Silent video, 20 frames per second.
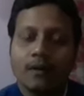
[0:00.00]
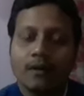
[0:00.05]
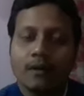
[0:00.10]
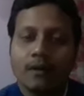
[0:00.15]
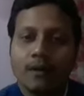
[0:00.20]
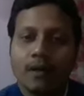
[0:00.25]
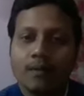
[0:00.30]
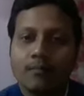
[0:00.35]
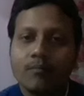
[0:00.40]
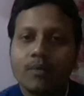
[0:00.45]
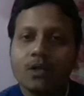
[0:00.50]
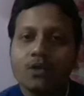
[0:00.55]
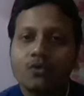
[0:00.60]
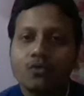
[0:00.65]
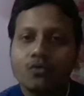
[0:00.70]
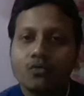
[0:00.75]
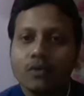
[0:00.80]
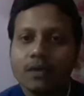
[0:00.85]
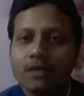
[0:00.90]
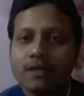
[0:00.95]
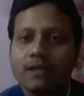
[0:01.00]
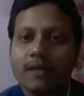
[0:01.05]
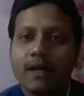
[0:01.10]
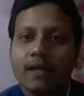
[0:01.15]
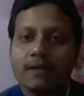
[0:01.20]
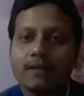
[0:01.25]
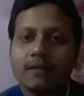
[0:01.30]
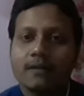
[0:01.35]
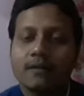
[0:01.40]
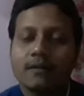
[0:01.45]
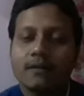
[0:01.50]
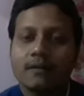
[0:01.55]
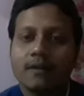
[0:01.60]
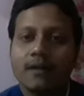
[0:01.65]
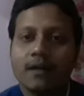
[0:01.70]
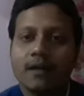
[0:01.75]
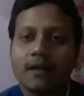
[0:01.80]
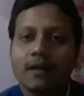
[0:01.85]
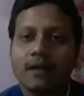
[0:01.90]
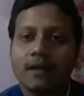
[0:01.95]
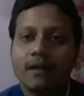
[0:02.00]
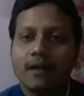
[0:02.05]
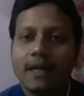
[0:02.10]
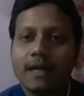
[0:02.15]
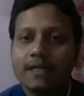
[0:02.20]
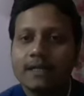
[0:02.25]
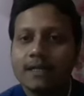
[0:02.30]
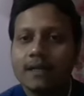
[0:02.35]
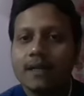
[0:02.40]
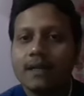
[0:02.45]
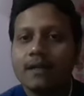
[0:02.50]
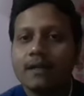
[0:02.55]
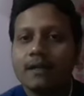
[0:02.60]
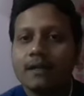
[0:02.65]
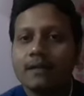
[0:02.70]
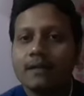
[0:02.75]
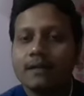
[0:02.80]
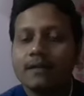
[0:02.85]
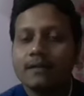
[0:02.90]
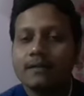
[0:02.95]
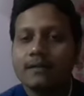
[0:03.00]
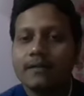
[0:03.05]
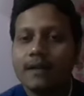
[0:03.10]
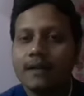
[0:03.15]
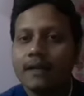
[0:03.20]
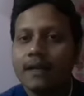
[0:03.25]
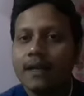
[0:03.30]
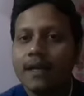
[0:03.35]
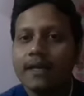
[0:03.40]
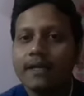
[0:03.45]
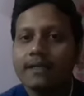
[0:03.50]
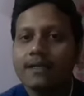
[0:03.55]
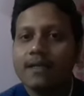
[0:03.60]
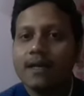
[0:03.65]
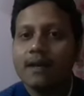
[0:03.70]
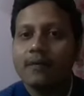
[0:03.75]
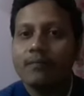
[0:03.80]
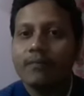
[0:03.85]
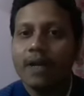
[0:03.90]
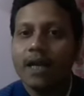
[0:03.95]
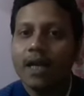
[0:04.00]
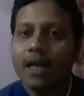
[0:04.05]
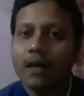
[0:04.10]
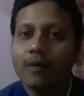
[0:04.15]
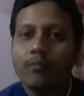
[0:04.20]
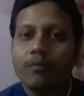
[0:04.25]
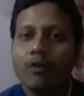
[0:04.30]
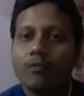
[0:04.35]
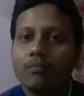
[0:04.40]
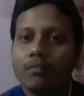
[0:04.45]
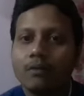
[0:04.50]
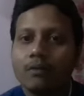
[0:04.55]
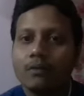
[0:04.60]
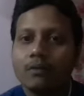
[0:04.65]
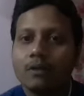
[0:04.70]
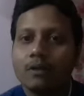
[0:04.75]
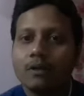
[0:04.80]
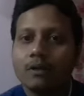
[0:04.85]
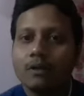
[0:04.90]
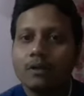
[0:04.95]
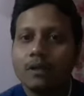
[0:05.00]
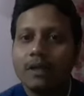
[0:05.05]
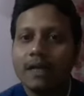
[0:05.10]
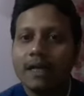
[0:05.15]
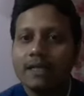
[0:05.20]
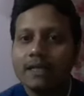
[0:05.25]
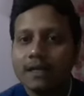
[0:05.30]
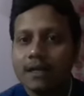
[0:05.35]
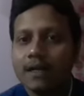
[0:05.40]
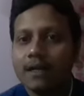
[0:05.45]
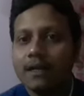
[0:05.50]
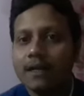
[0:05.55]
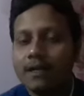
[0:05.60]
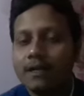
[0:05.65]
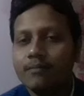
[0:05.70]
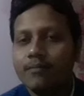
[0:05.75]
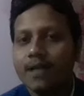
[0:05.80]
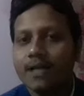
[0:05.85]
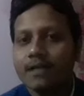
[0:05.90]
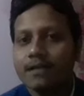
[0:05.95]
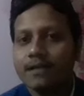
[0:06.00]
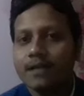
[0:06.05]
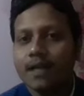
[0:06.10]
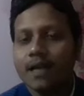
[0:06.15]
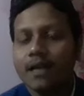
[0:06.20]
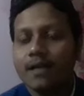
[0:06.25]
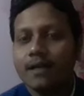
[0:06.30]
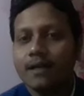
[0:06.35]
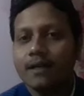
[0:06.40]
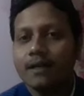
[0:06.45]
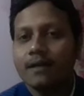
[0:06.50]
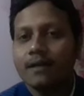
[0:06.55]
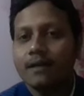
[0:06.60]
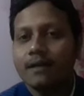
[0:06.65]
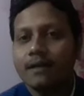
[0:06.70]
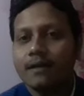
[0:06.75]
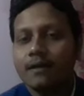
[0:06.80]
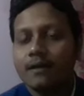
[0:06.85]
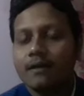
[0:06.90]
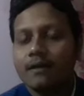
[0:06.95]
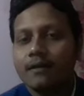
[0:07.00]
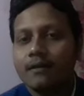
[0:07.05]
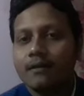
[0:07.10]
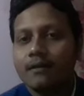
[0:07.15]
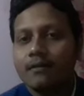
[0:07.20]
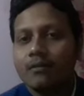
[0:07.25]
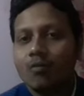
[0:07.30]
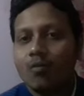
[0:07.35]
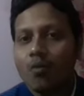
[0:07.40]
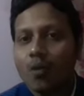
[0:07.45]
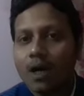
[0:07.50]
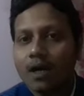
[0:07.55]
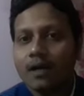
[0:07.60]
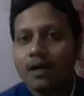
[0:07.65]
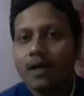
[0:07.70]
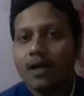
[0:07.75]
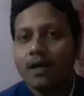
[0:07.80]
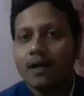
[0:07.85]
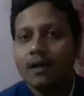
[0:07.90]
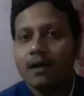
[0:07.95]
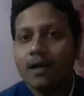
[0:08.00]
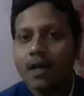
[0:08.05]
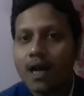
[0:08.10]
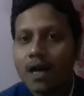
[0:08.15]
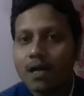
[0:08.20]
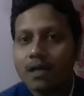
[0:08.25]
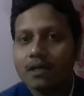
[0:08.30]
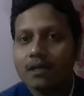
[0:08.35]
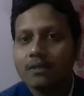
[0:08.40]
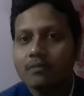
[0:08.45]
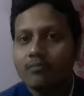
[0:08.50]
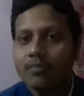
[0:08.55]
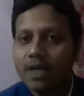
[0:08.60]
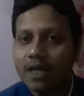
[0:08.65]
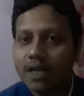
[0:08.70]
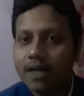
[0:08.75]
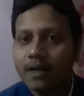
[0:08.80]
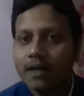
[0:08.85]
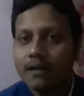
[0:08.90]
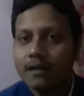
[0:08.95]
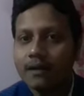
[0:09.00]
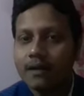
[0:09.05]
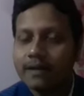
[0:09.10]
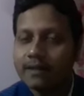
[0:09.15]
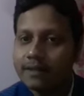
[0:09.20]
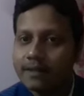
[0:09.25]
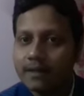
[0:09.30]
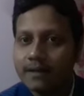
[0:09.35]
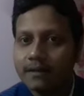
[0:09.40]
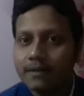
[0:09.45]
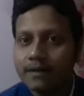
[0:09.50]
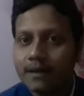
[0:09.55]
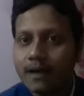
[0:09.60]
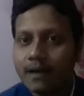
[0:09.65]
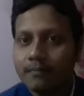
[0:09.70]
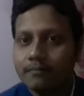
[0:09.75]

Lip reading: Number two is that the natural satellites are made up of natural elements like water, dust, mineral, etc.